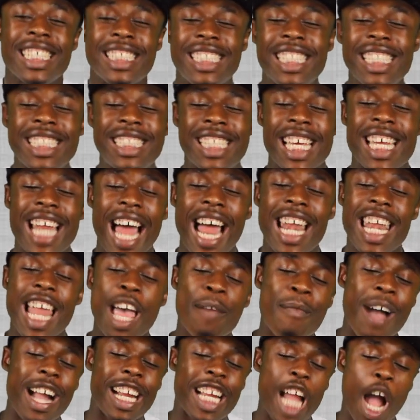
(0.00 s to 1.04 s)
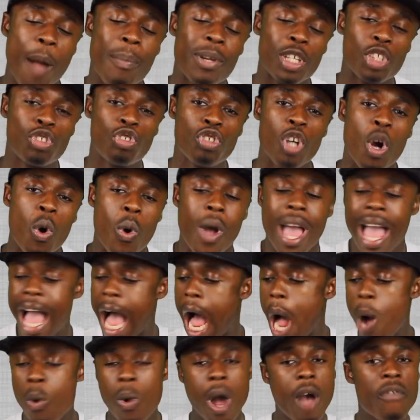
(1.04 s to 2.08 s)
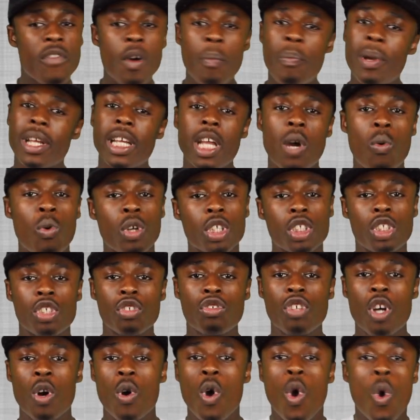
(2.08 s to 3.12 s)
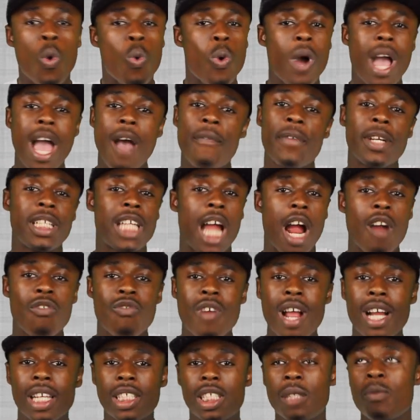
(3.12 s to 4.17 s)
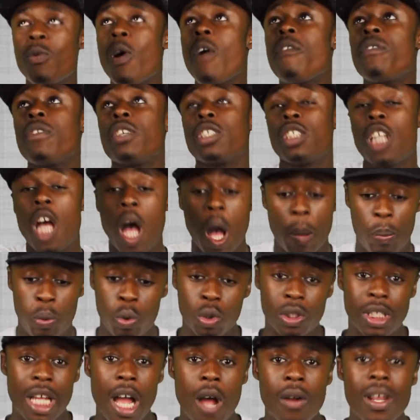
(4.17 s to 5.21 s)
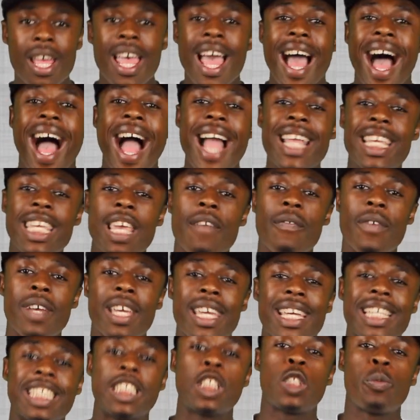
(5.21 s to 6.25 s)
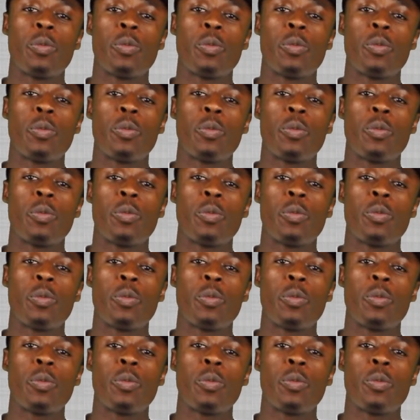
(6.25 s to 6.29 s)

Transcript: she said I let my cabbage grow however big it wants to grow. Whatever direction, whether it's up or down, I give it its